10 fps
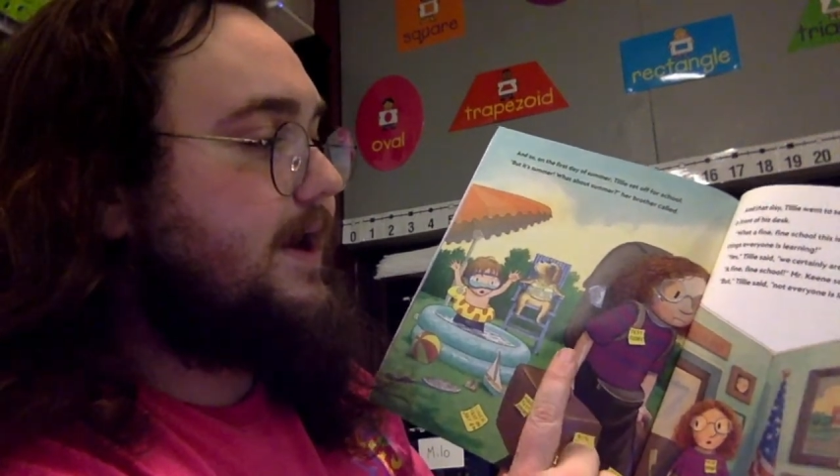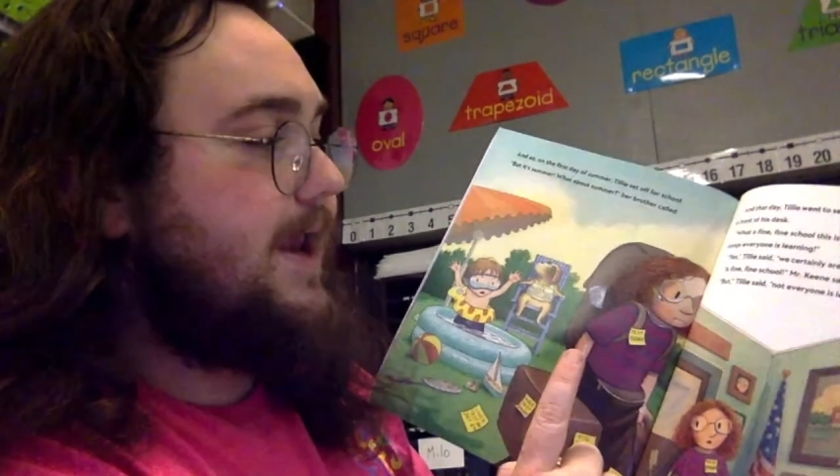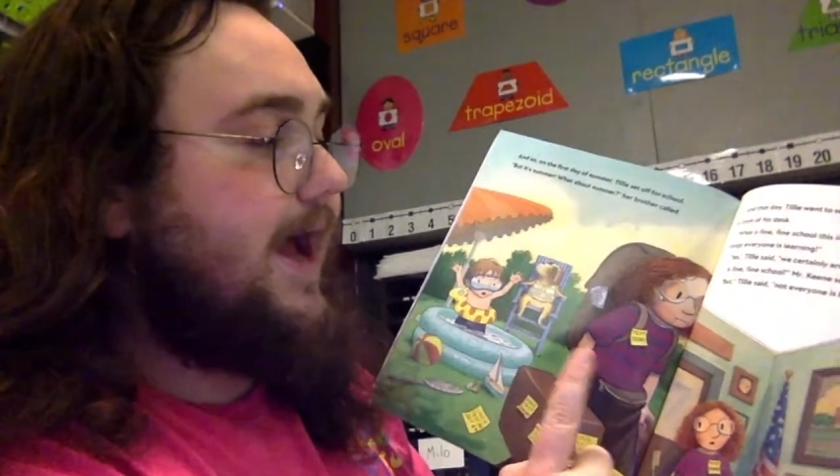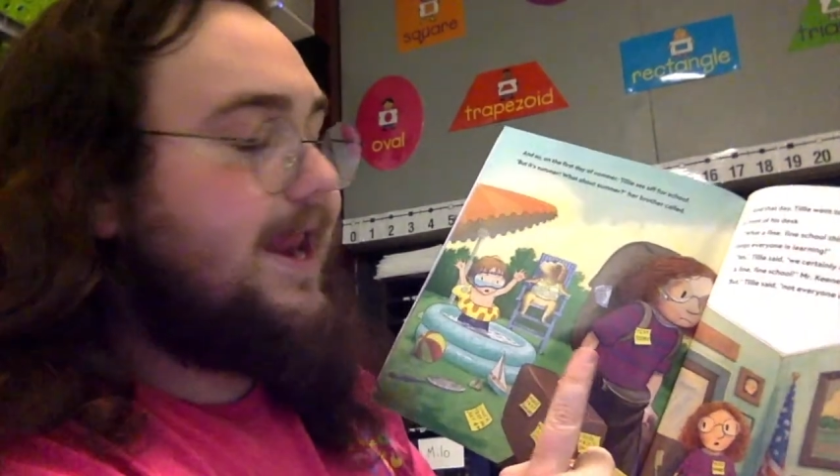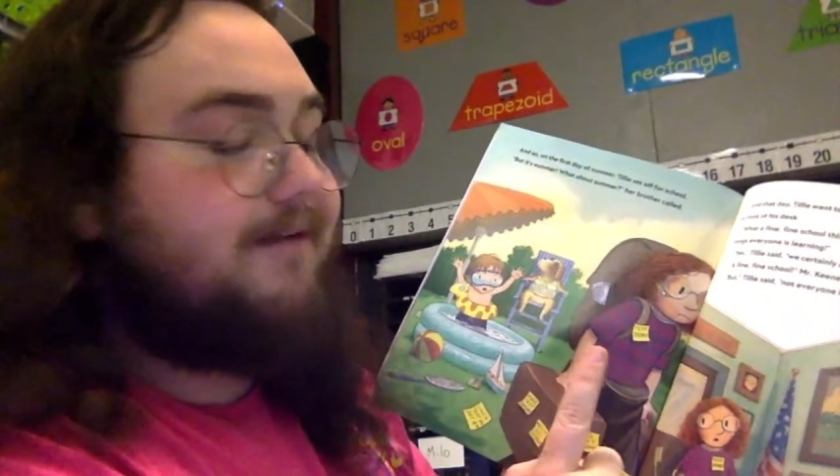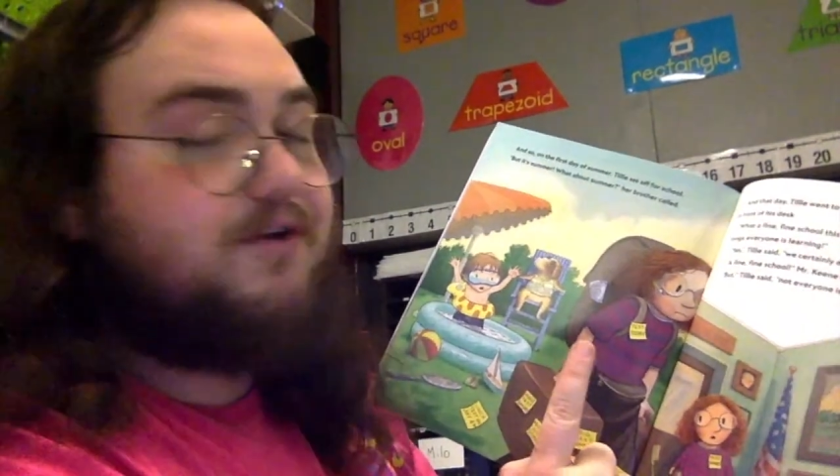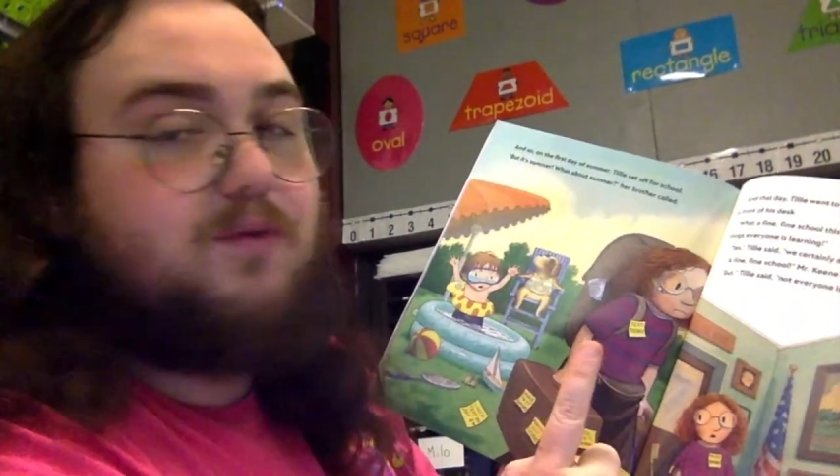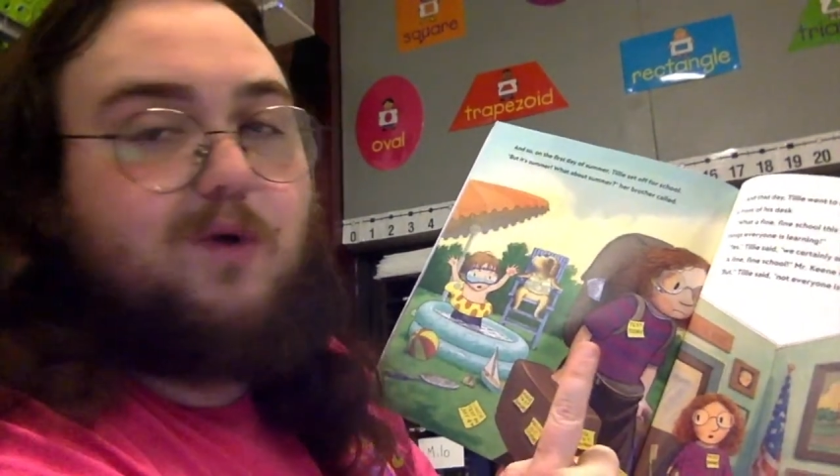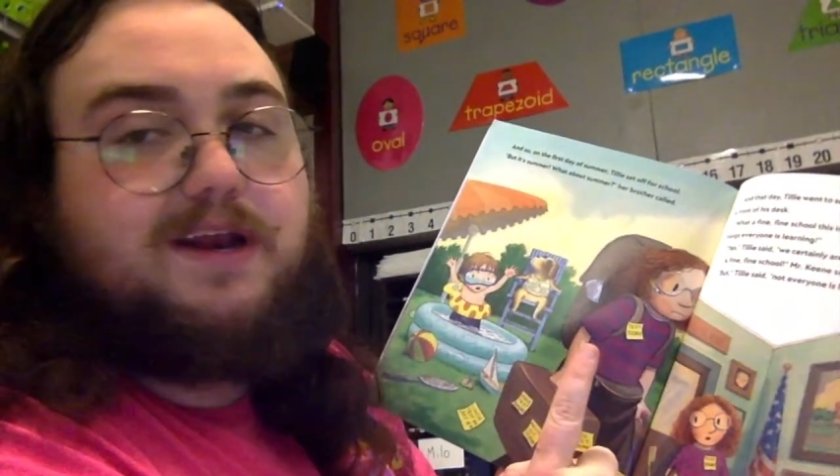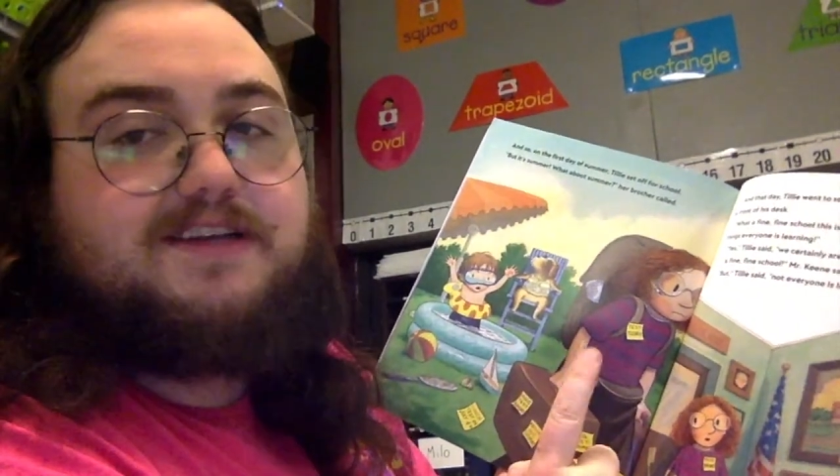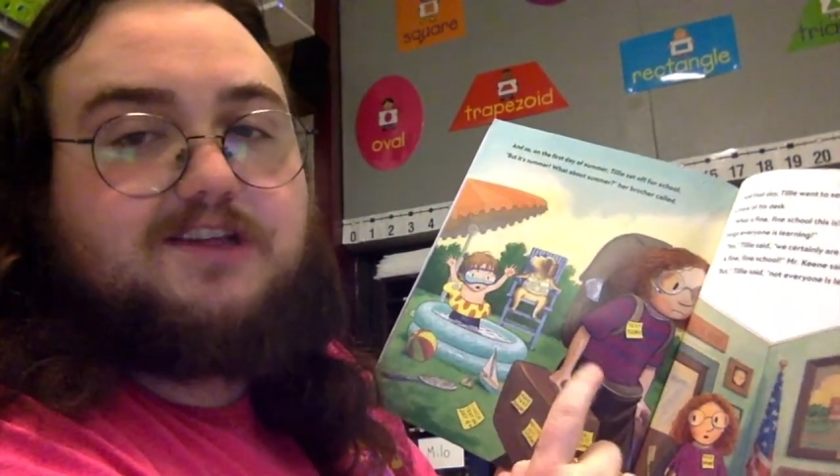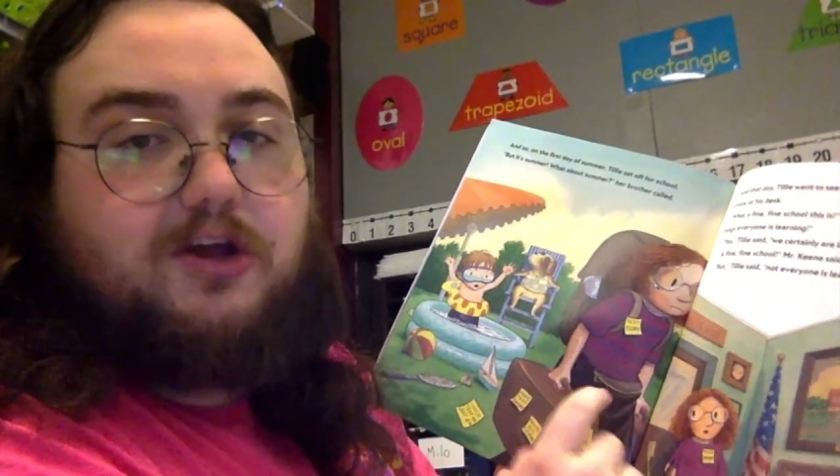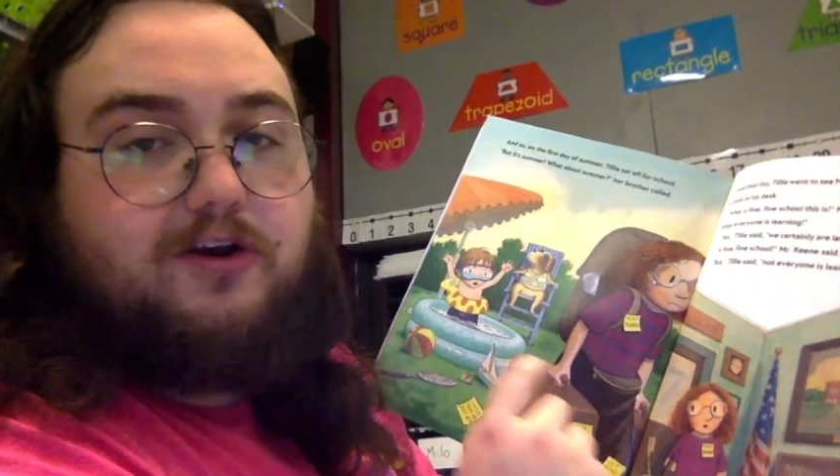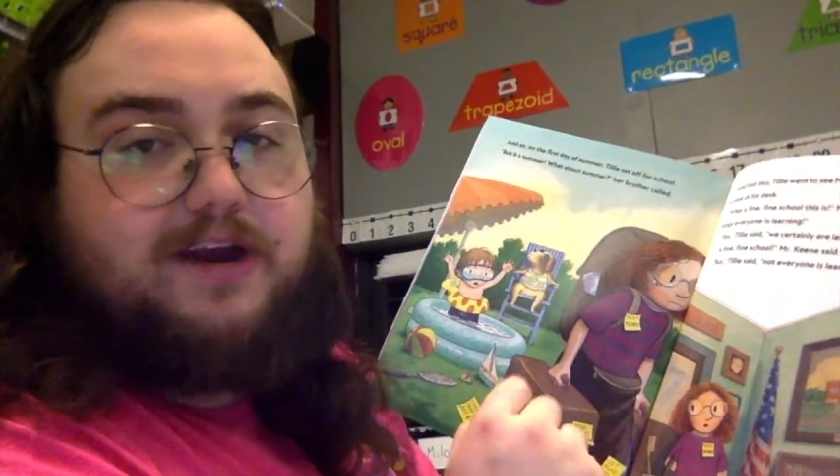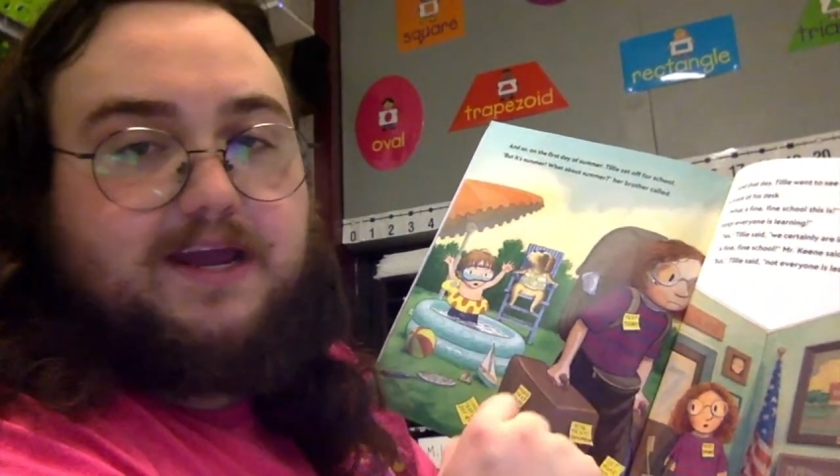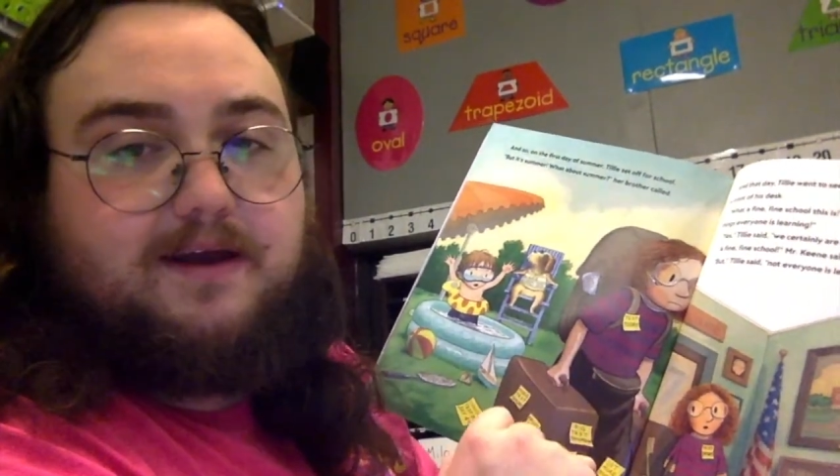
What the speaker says: "not everyone is learning."